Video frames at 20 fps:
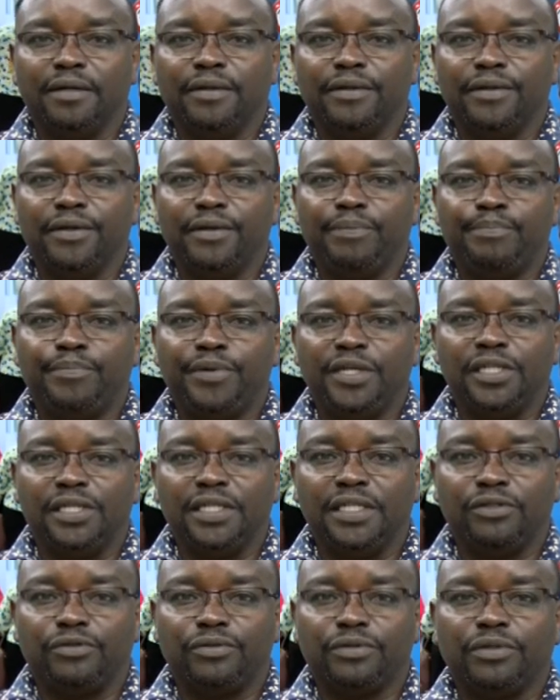the
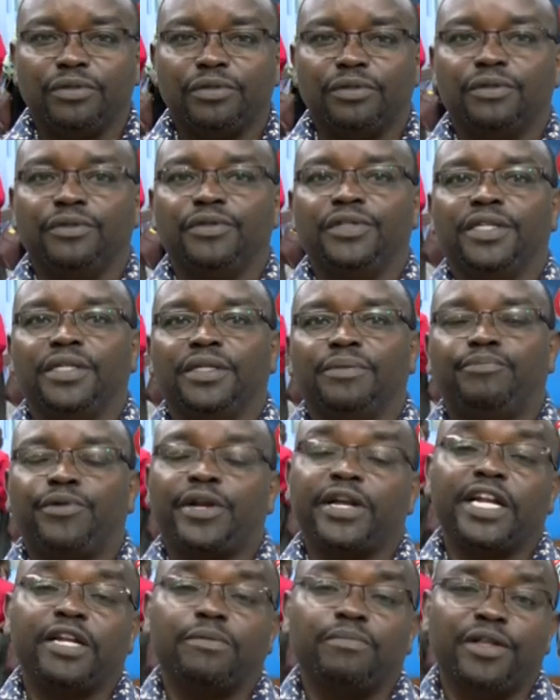patient or the
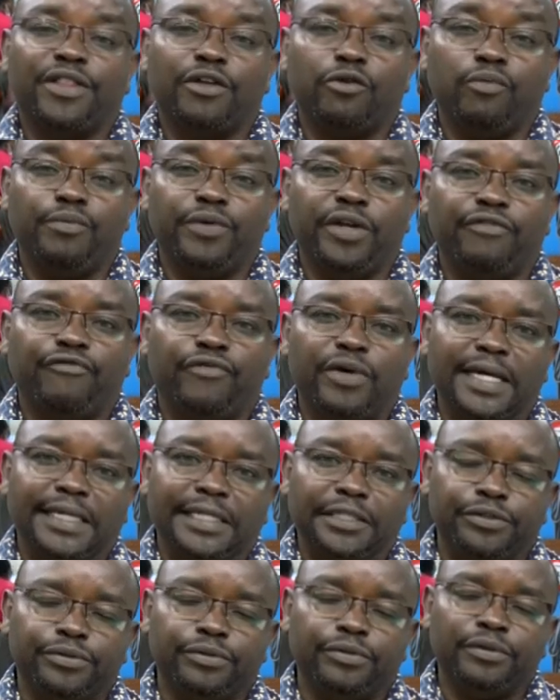pregnant mother will be referred
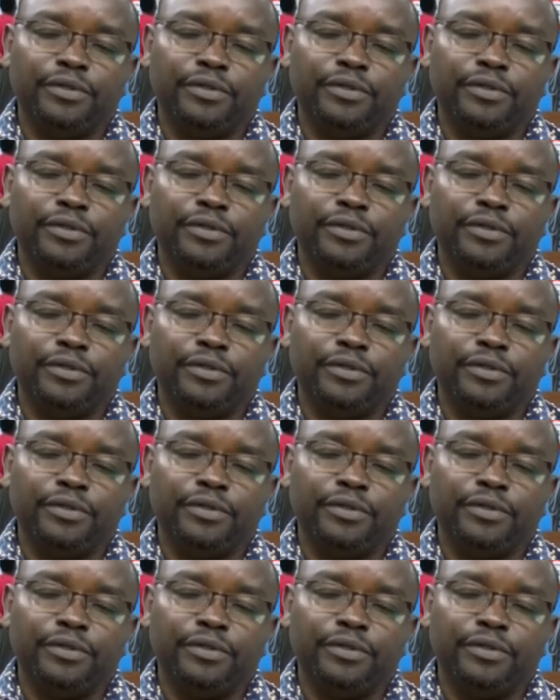to,